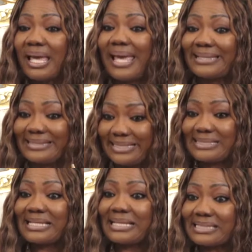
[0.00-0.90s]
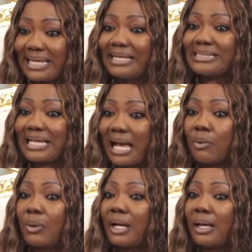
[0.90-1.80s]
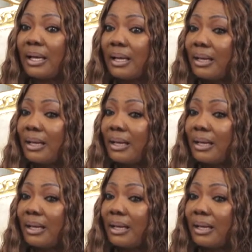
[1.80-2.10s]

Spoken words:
a decent 8 hour